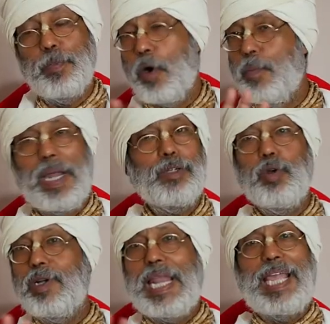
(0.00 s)
Prabhupada
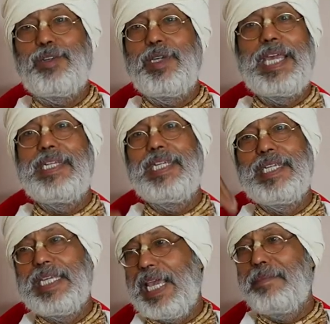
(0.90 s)
don't like to get
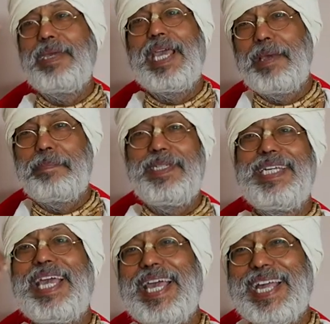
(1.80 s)
degree, MA,
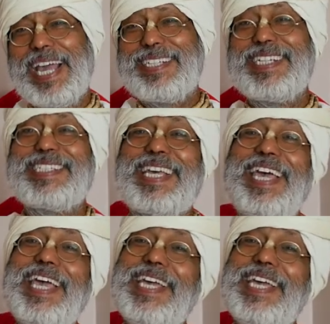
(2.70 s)
BA, graduate,